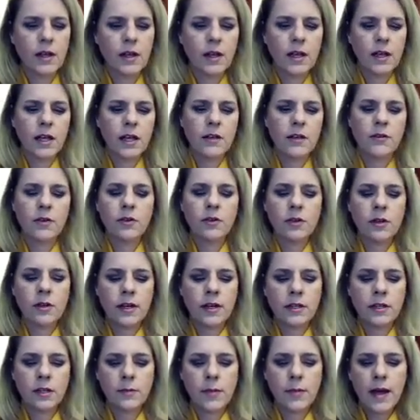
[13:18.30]
If you
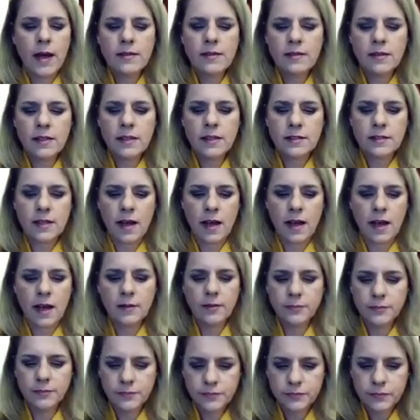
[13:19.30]
look at the basic side,
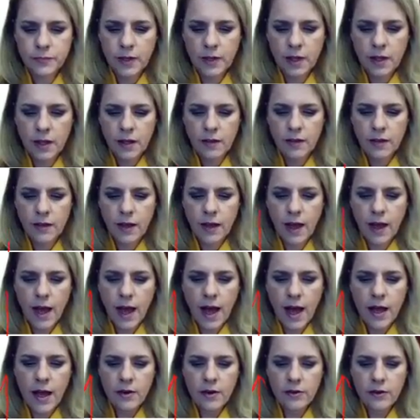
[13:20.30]
the
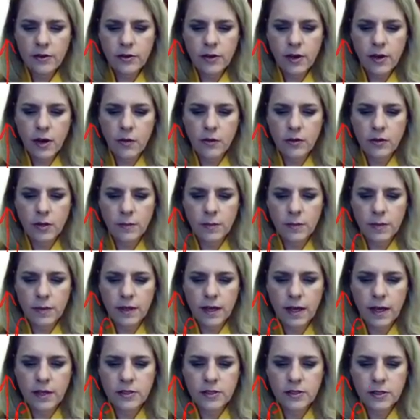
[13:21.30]
higher you go on the
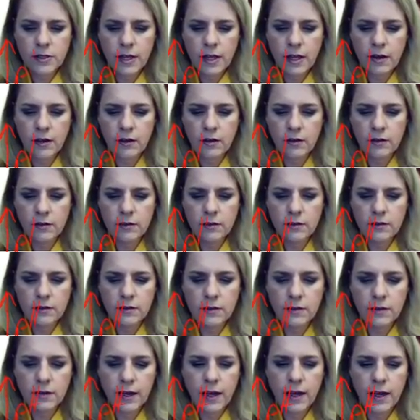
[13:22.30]
pH scale,
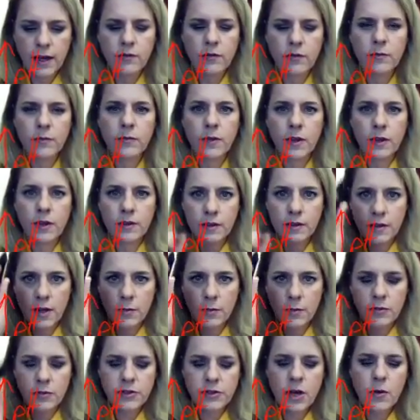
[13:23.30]
okay, as the
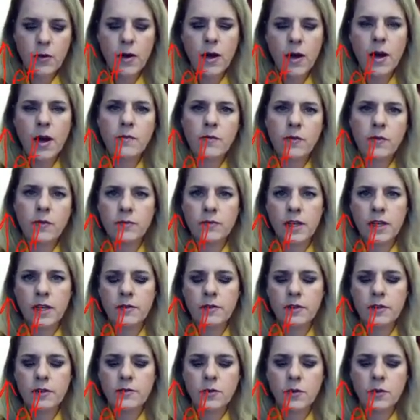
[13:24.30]
numbers go up from
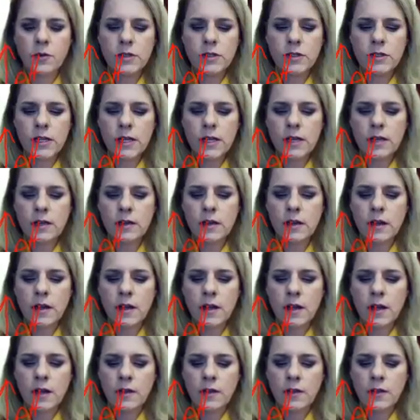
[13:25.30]
7 to 14,
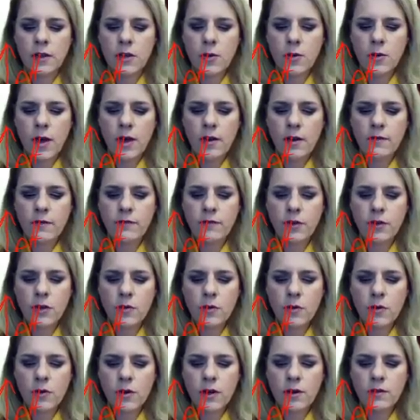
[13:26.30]
then you have
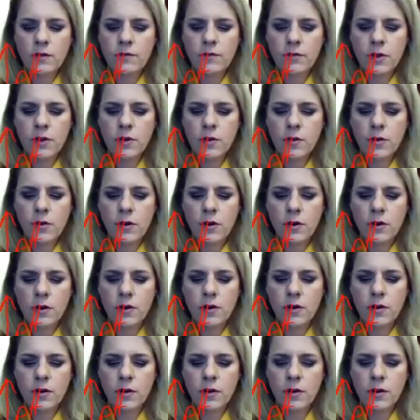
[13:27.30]
fewer and fewer
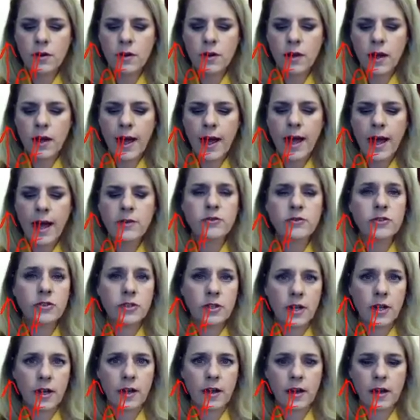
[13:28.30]

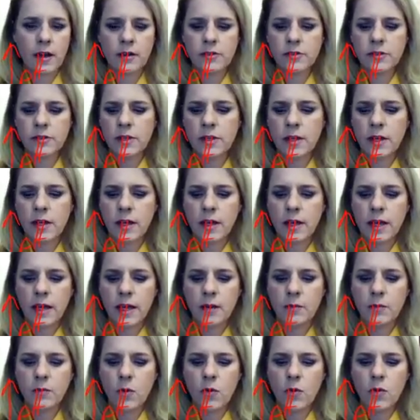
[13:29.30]
hydrogen ions
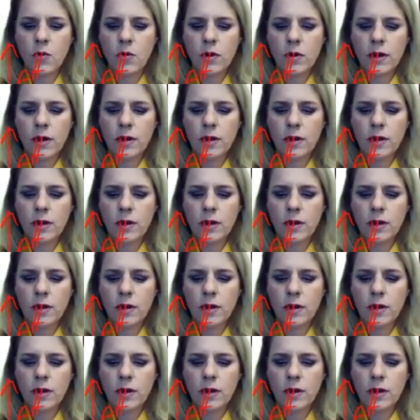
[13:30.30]
and more